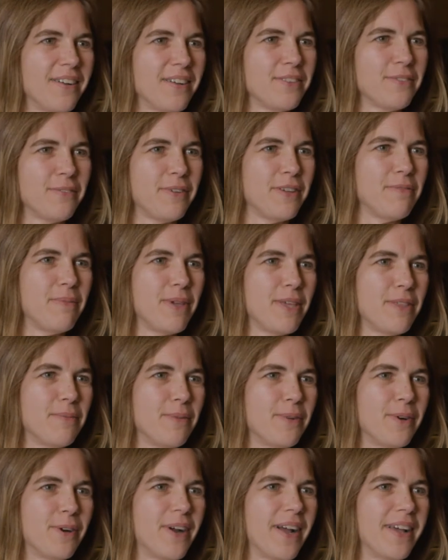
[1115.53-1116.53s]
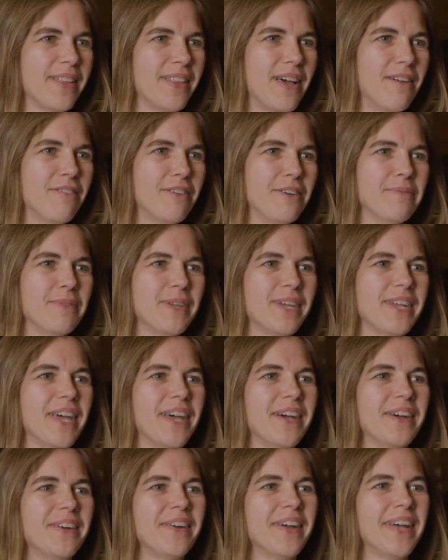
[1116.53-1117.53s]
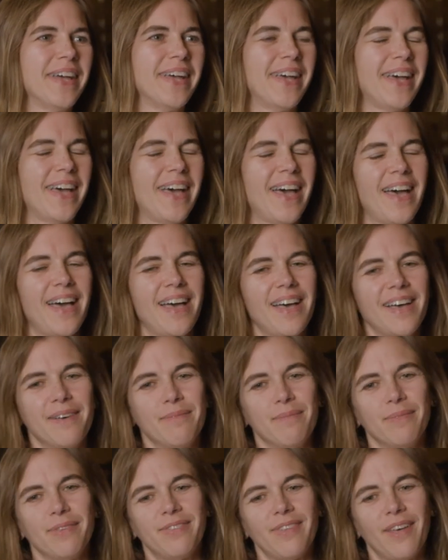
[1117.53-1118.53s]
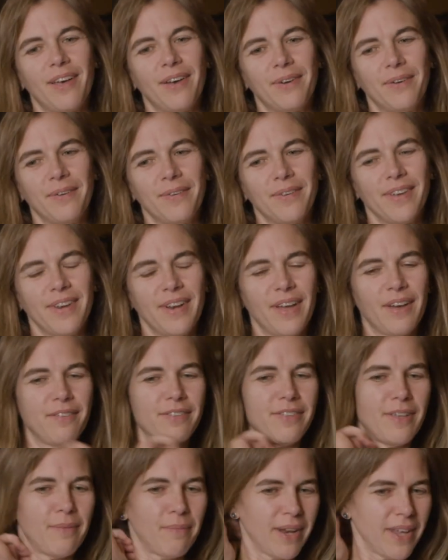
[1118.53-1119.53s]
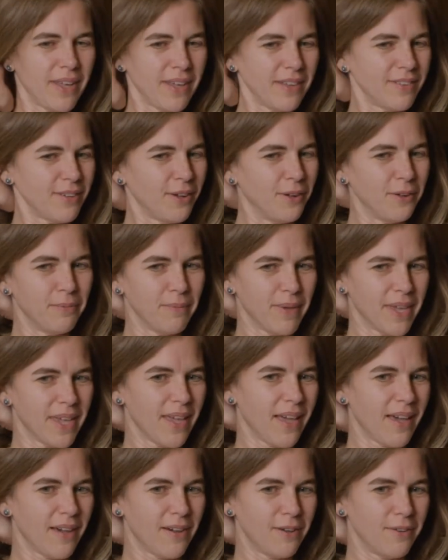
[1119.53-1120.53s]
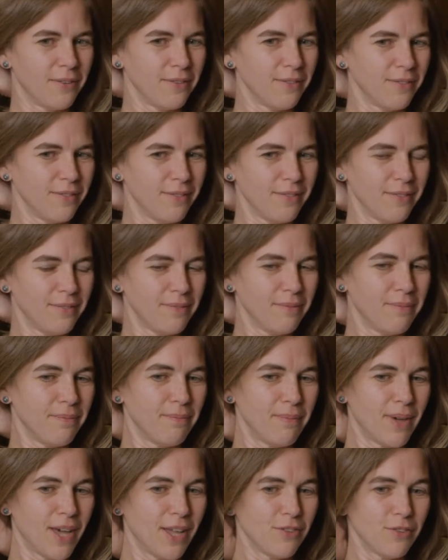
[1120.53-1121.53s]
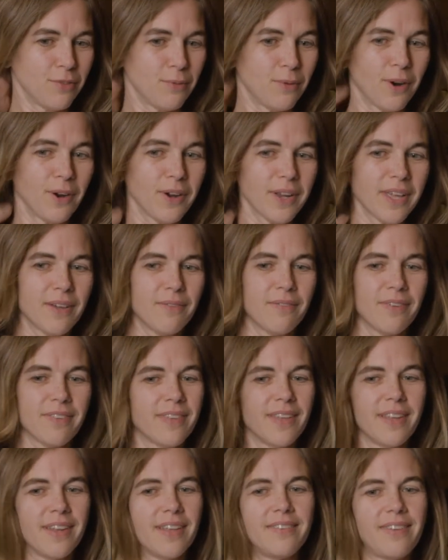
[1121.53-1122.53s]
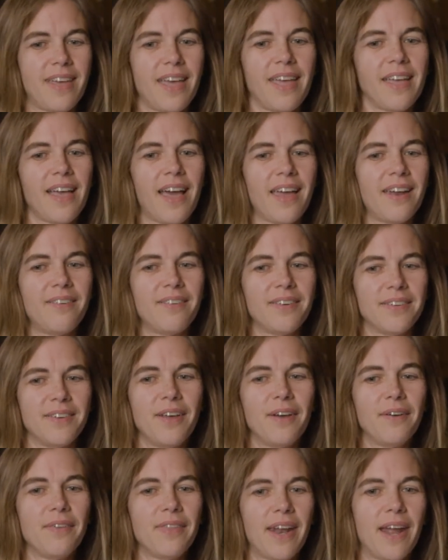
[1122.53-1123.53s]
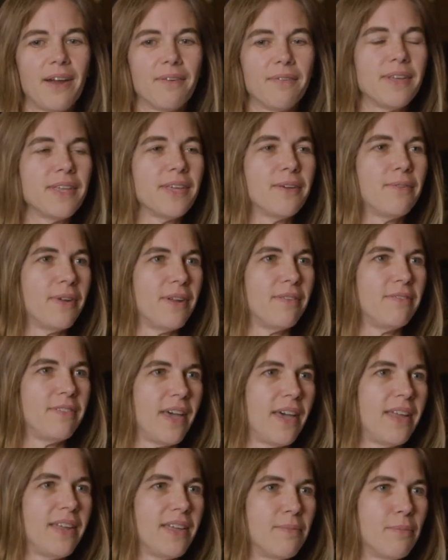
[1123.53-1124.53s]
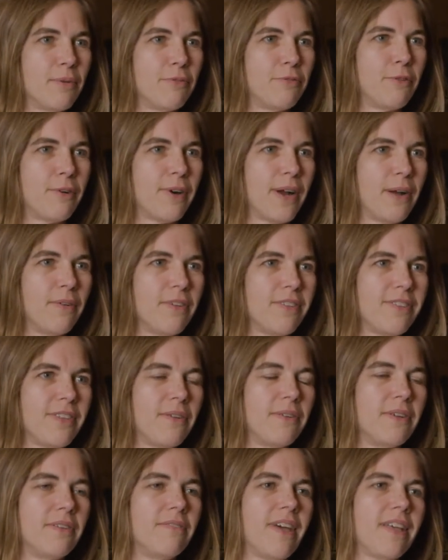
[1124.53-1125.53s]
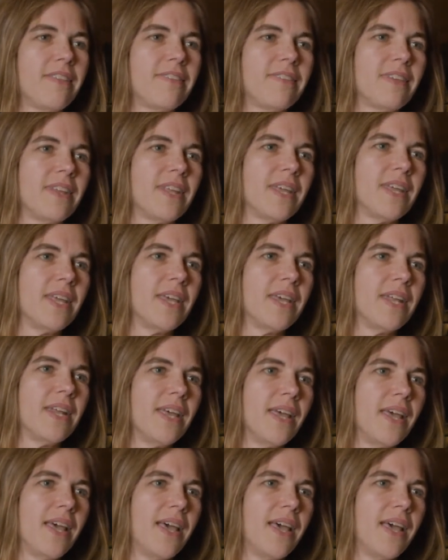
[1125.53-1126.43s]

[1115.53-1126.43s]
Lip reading: it's with me, the more I love them, So, if somebody had told me how much work it was going to take, I don't know that I really would have done it before I was so invested in it.